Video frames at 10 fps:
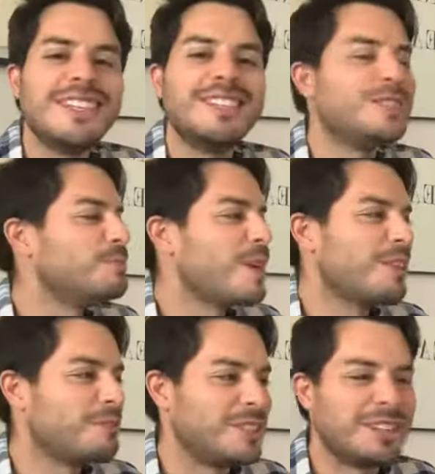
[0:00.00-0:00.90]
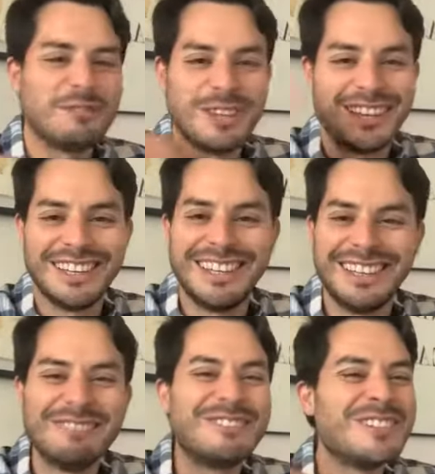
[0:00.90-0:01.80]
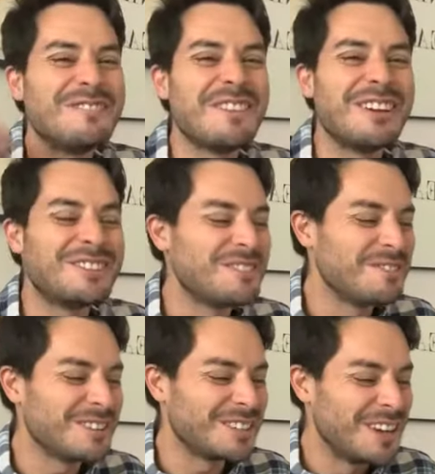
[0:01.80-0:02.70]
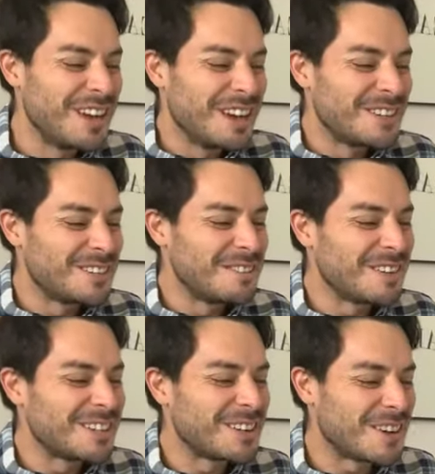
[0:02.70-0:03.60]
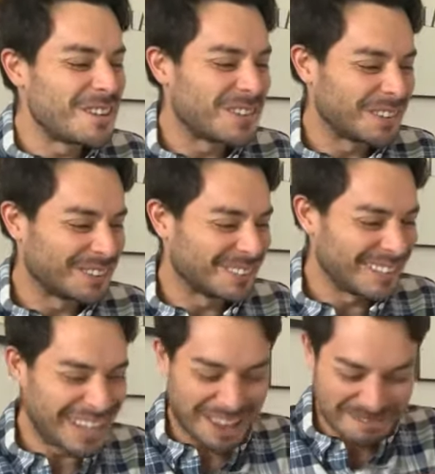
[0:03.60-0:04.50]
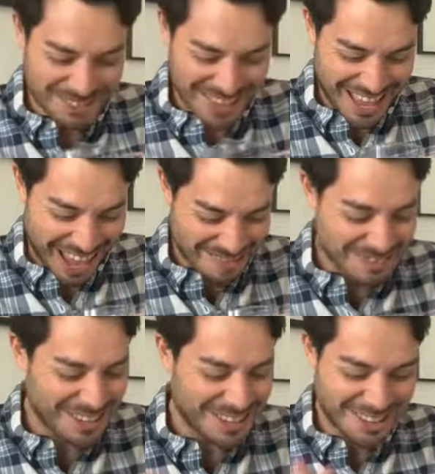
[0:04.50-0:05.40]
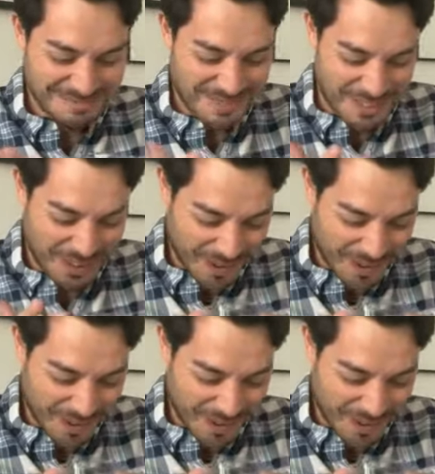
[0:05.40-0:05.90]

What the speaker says: the smell of tea. too much herbals. They had me preparing